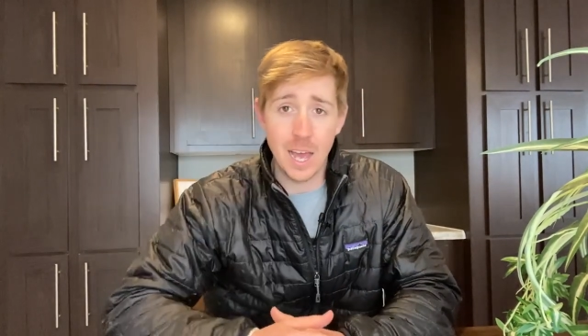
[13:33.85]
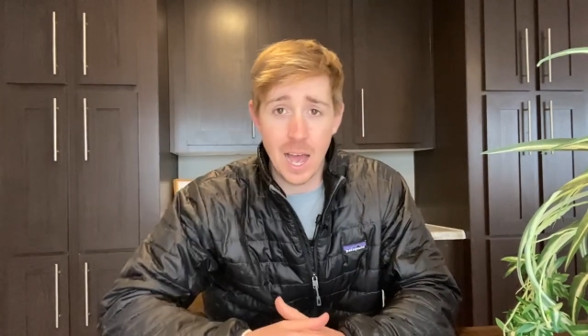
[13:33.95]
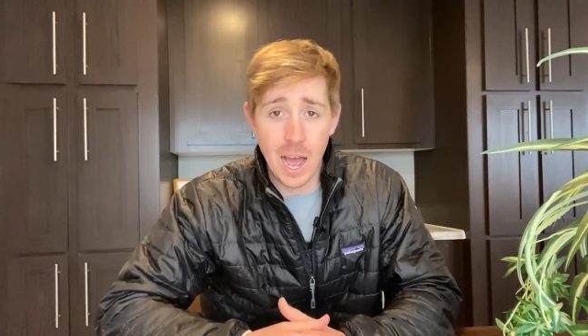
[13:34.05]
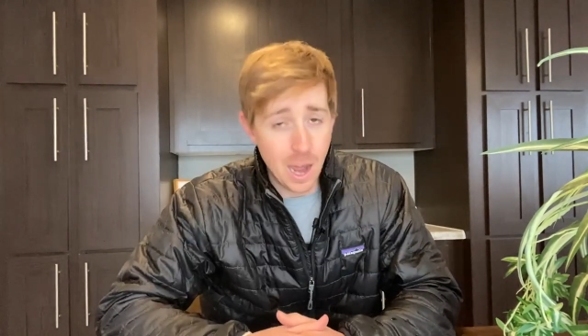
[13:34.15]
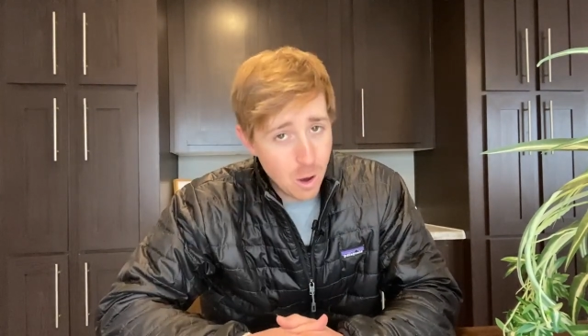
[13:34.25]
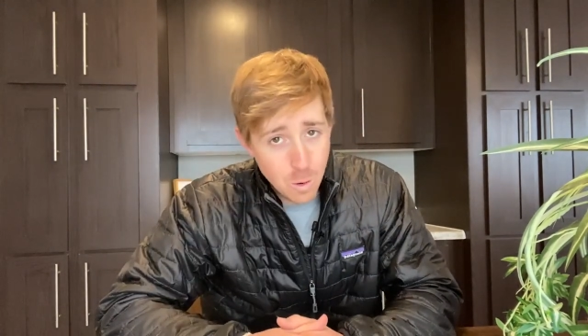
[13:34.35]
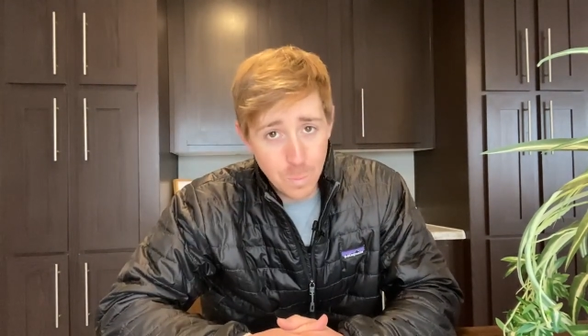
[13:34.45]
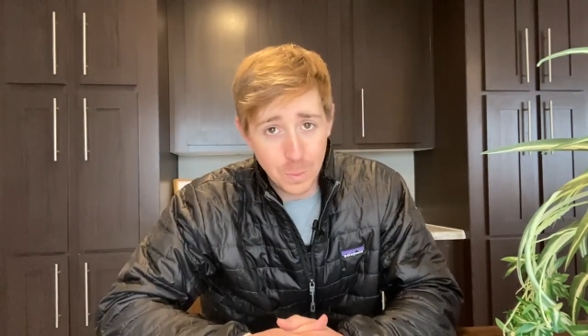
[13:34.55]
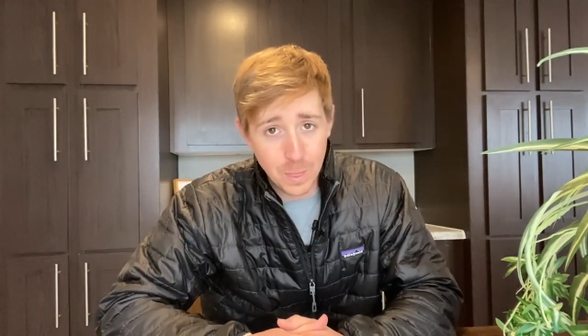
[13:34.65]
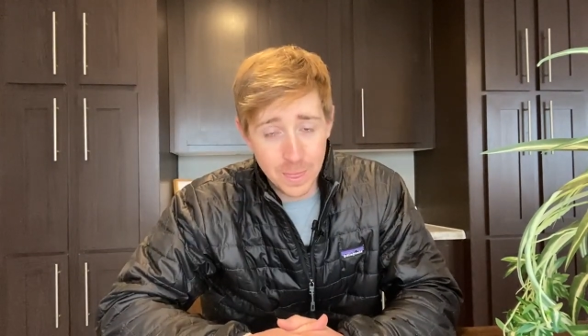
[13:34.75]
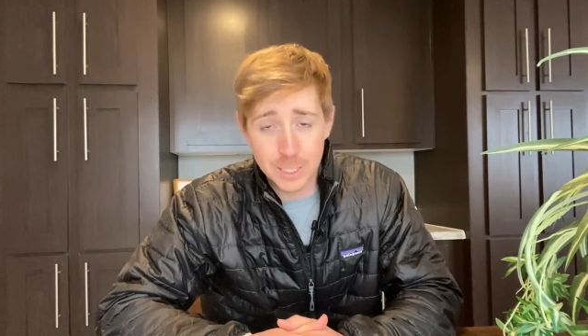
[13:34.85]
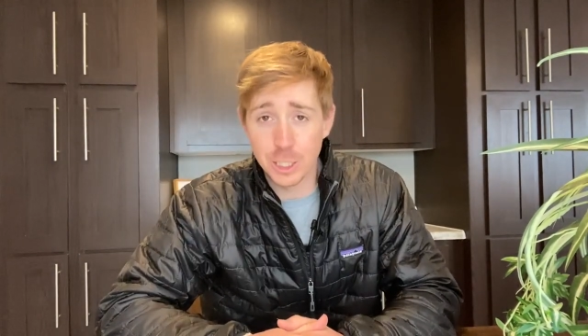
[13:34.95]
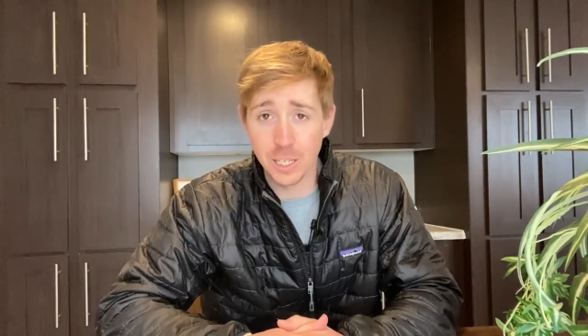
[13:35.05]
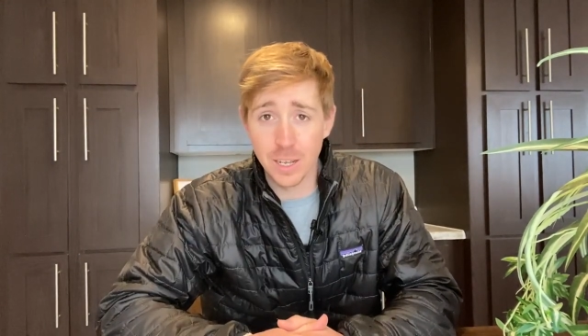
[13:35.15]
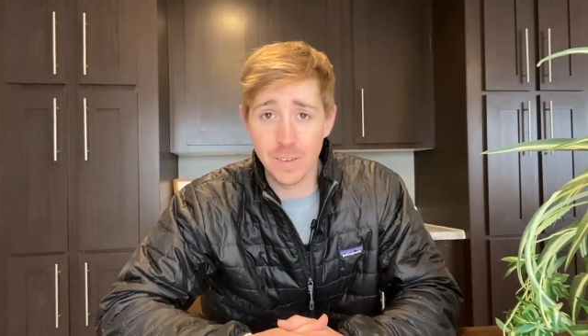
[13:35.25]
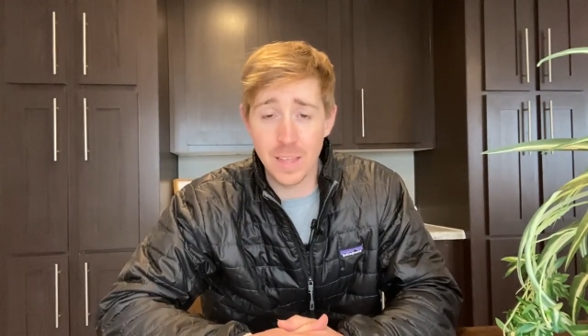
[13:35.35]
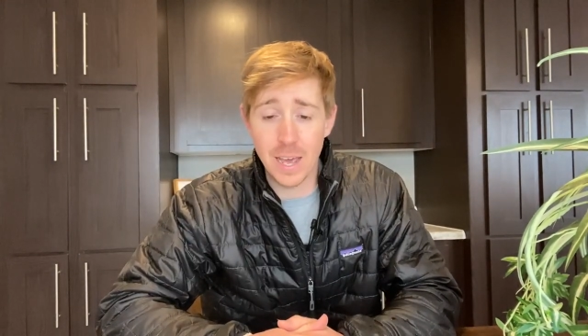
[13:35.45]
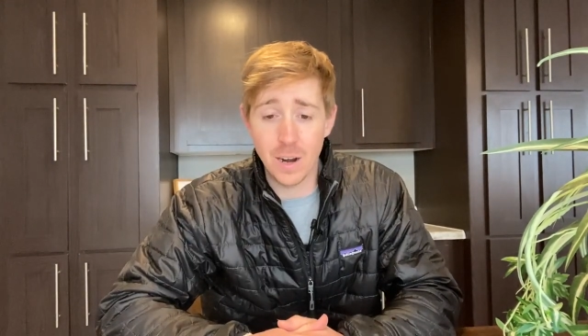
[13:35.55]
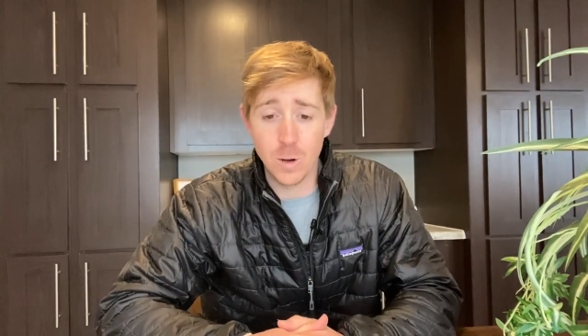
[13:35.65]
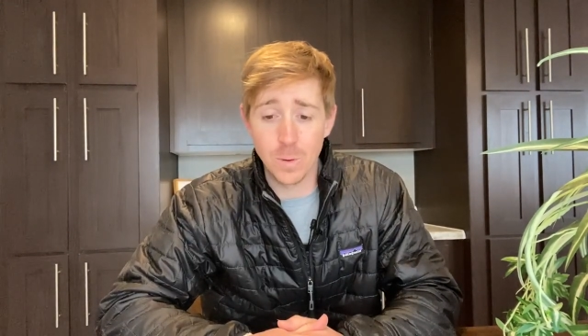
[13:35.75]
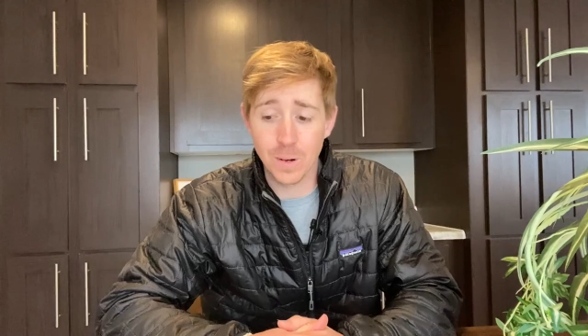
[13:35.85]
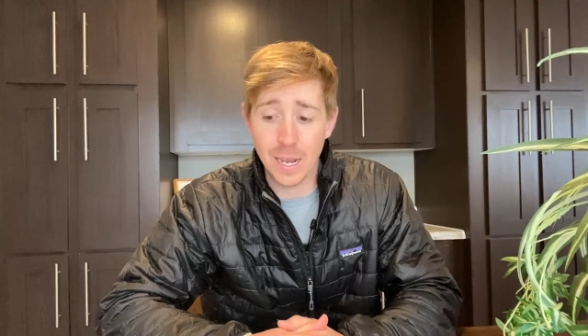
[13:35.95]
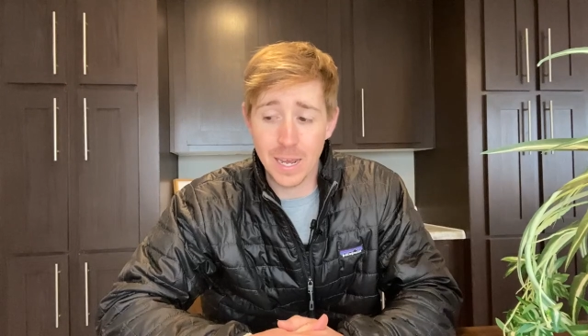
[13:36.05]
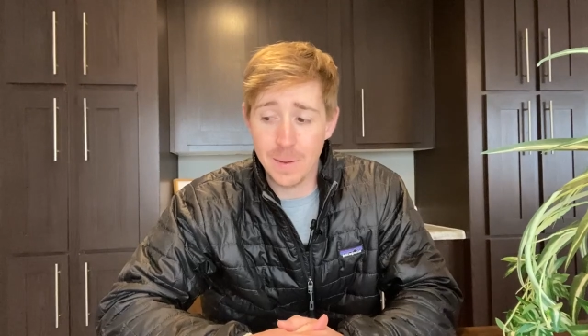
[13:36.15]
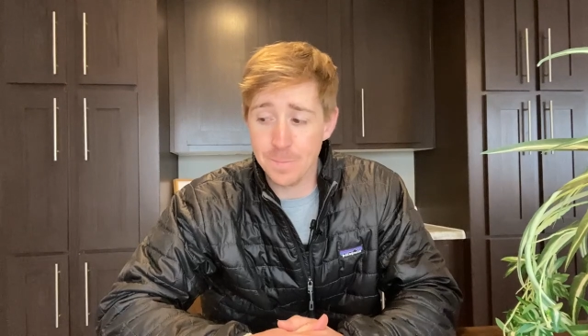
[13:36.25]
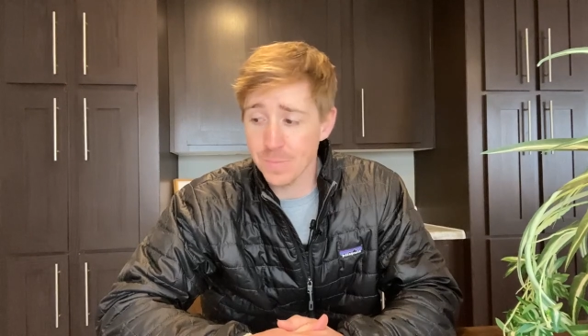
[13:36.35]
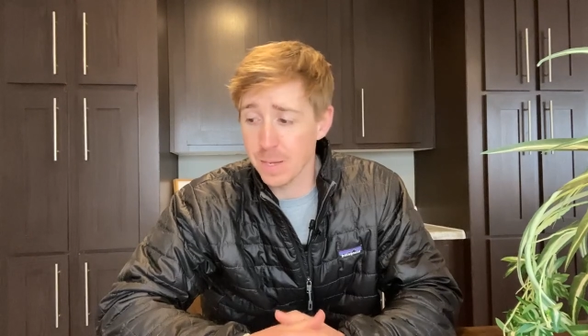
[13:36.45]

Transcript: I hope that you love that home, okay?